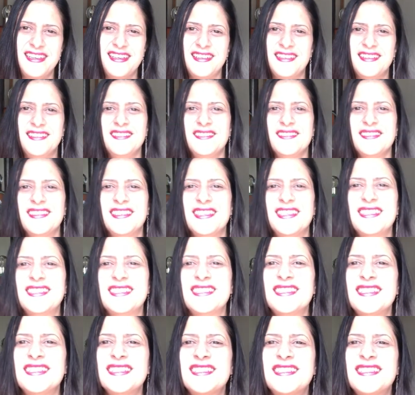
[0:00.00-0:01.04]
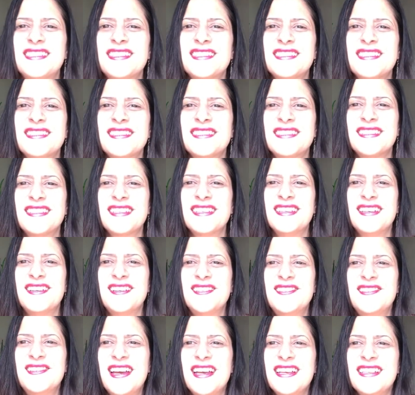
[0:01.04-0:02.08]
Oh, are
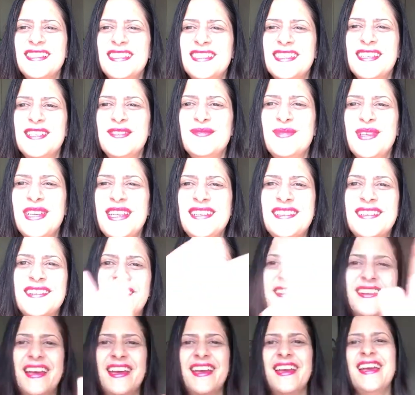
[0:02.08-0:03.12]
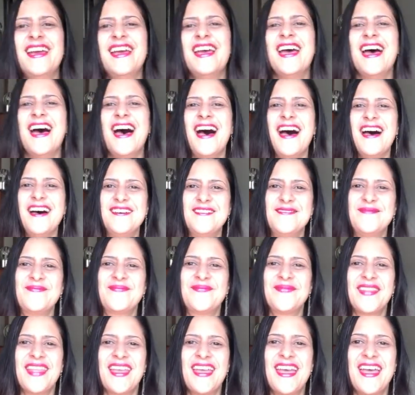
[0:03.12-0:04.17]
you guys seeing me? Okay.
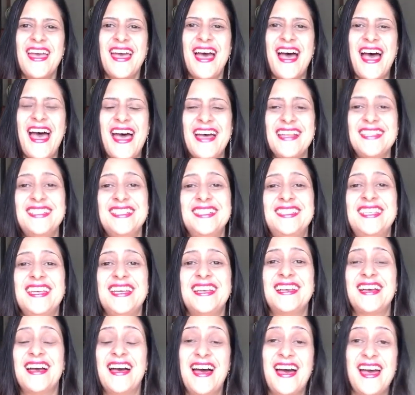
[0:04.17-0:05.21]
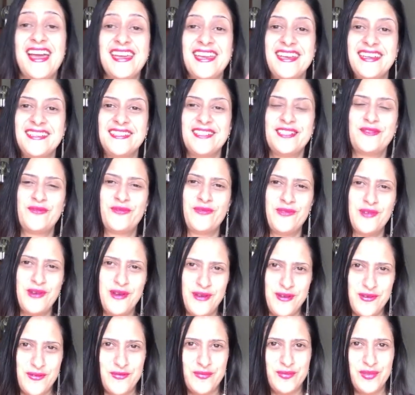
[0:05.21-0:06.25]
Had to take a hiatus
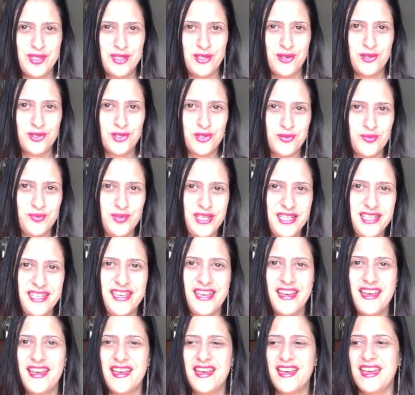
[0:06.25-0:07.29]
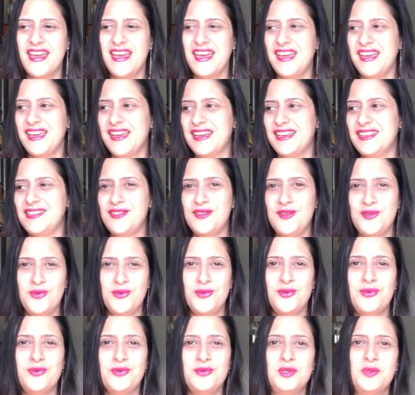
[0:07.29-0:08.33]
from social media and
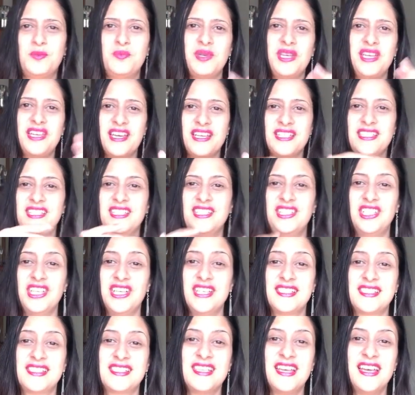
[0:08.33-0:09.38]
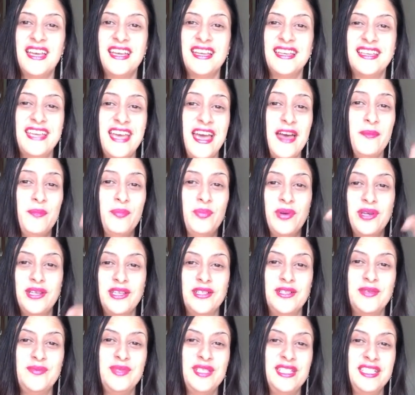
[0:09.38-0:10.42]
news because it just kept
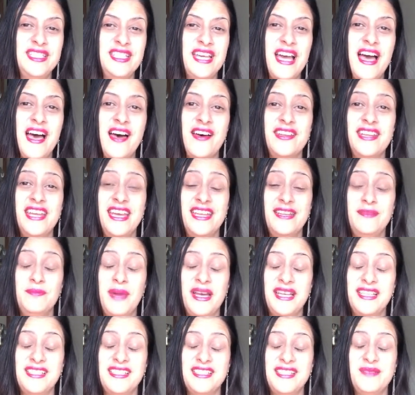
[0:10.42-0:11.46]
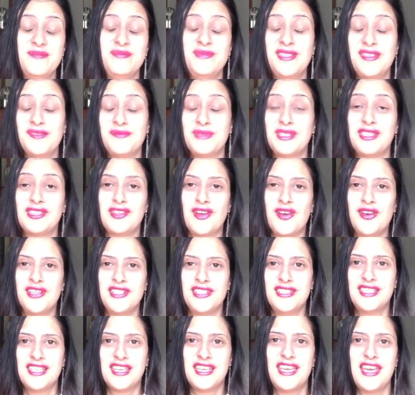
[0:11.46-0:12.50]
bringing me down, and my symptoms
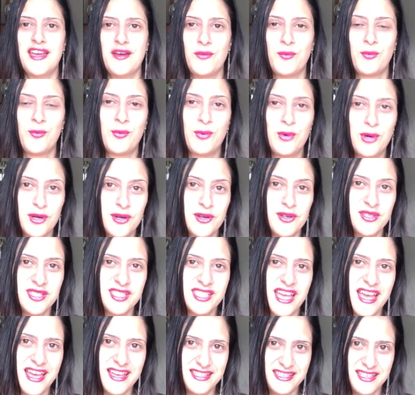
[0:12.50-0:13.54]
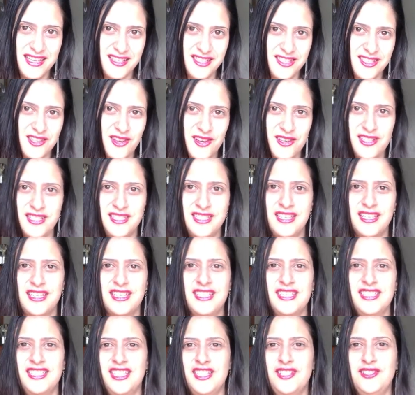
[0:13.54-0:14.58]
started to get worse as I started to
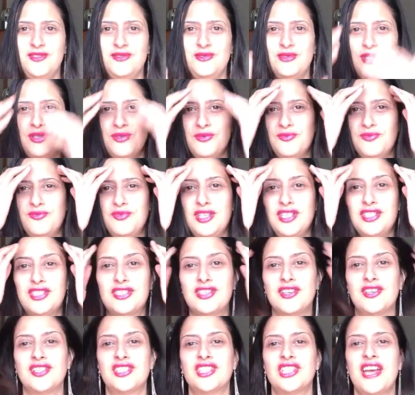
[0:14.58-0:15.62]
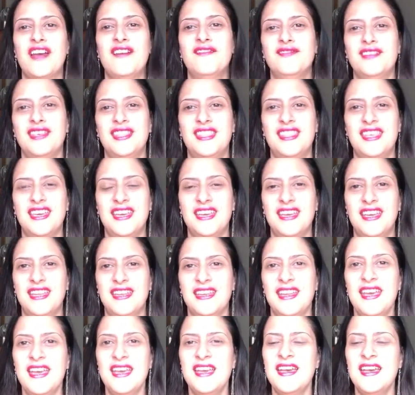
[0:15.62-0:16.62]
continue to research everything. And